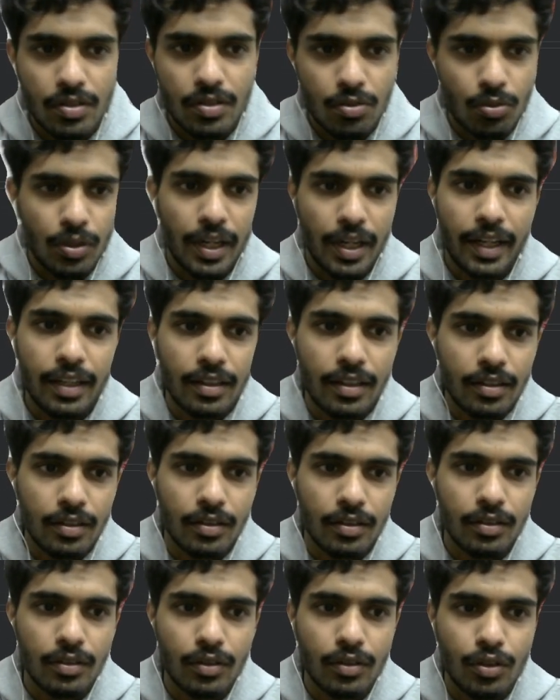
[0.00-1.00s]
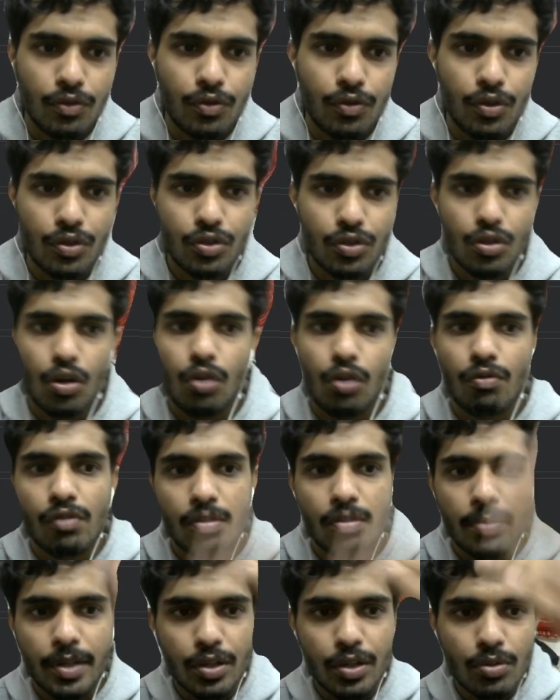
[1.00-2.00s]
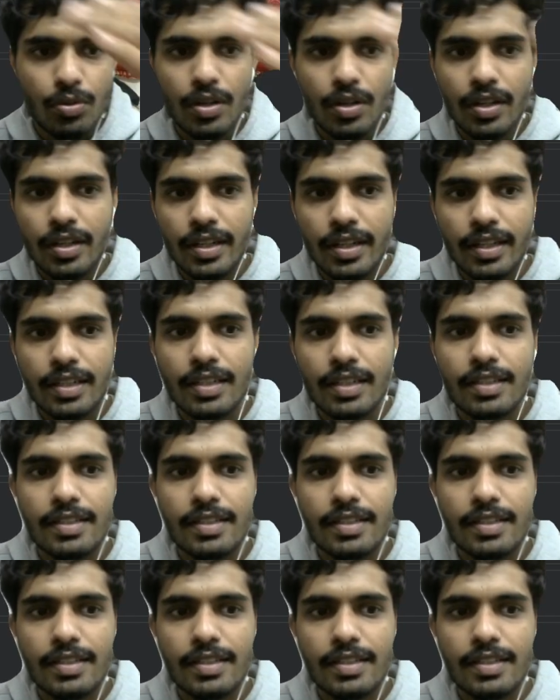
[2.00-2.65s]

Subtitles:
So like the first column will be 200,